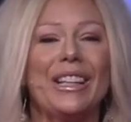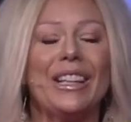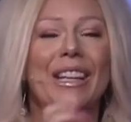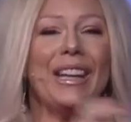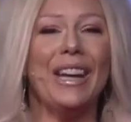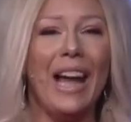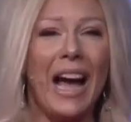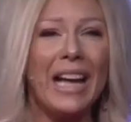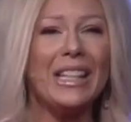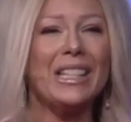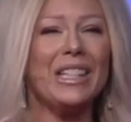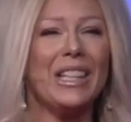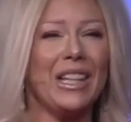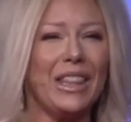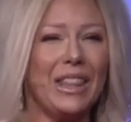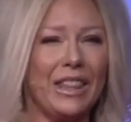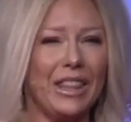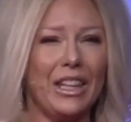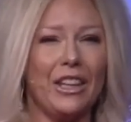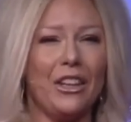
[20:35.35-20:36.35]
not to
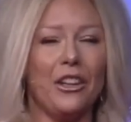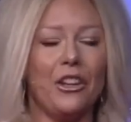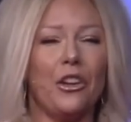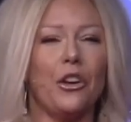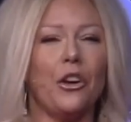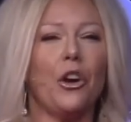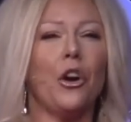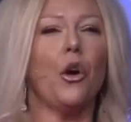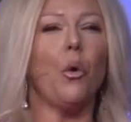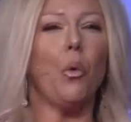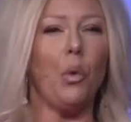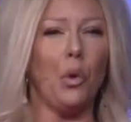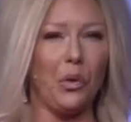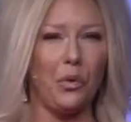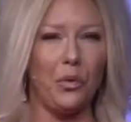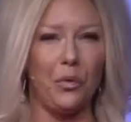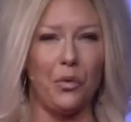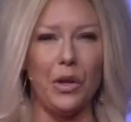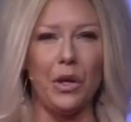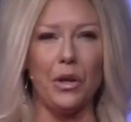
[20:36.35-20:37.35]
think or
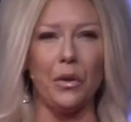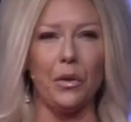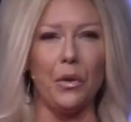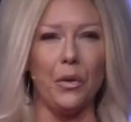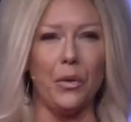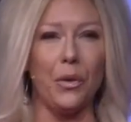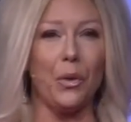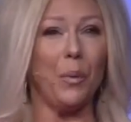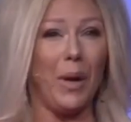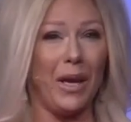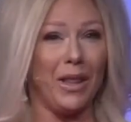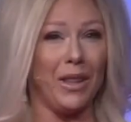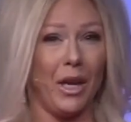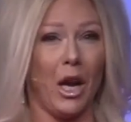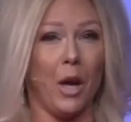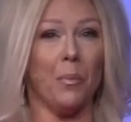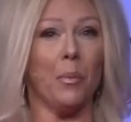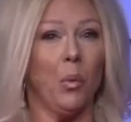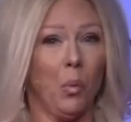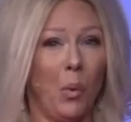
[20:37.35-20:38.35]
feel the way
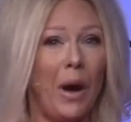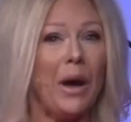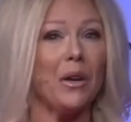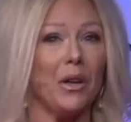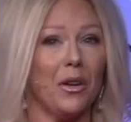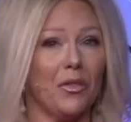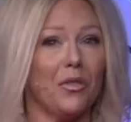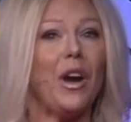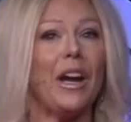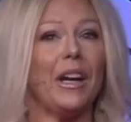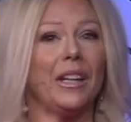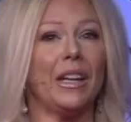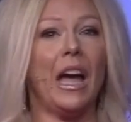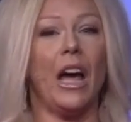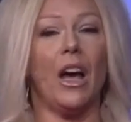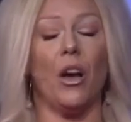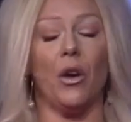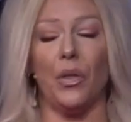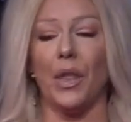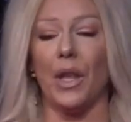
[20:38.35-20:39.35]
that I'm aware of right
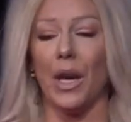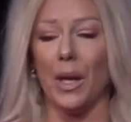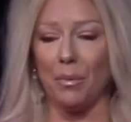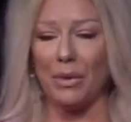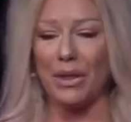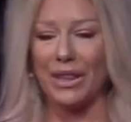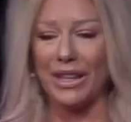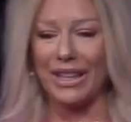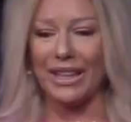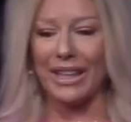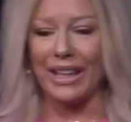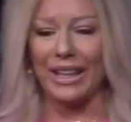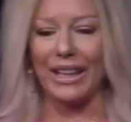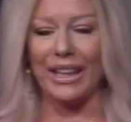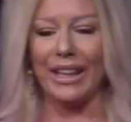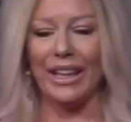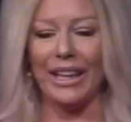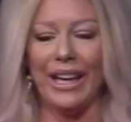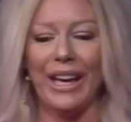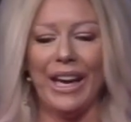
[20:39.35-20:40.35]
now that I'm
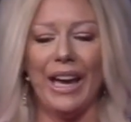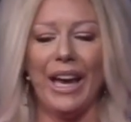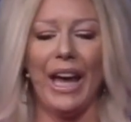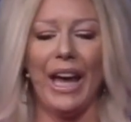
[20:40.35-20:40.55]
thinking